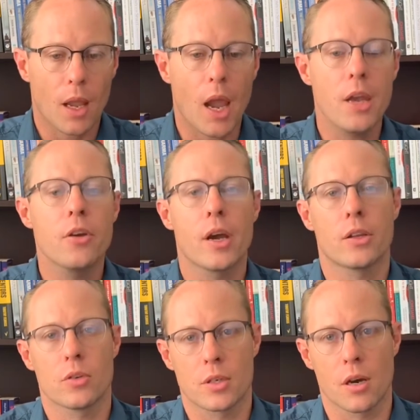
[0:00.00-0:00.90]

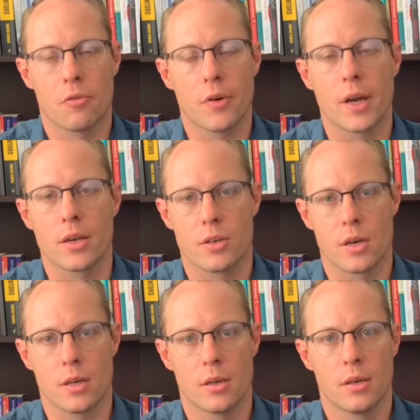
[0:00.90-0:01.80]
educate yourself
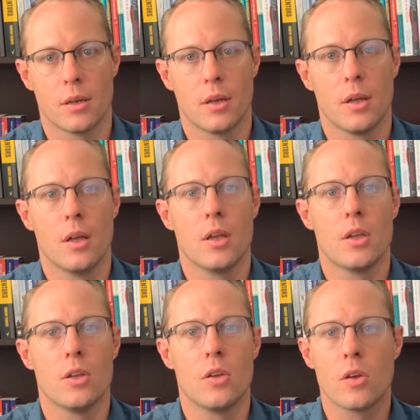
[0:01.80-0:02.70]
financially.
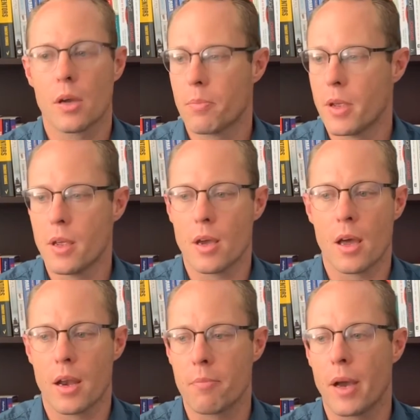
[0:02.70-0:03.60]
You can be
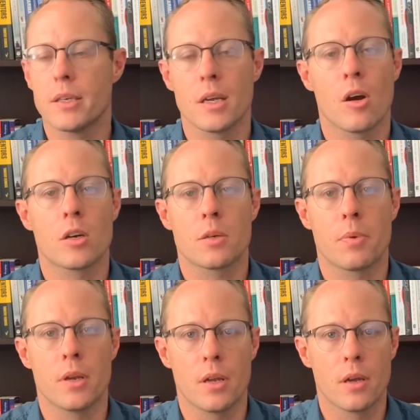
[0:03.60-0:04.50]
an amazing
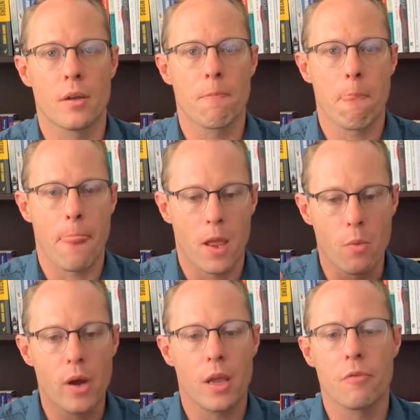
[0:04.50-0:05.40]
entrepreneur
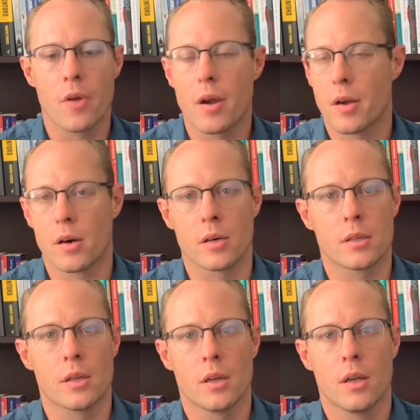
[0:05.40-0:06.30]
working very
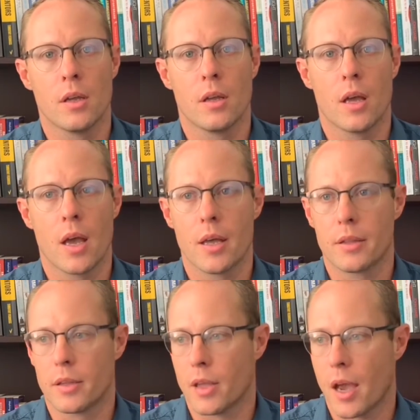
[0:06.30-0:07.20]
hard
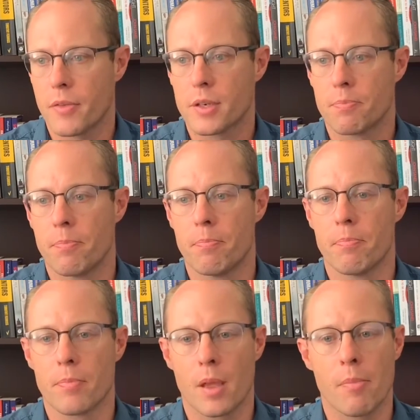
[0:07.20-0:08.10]
and have this
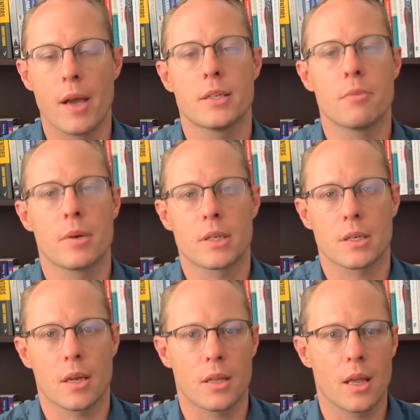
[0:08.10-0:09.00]
amazing
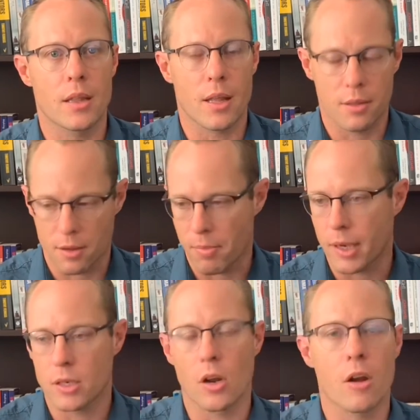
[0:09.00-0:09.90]
business idea that
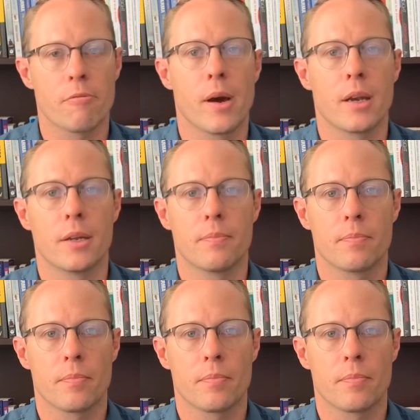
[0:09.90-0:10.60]
makes a lot of money,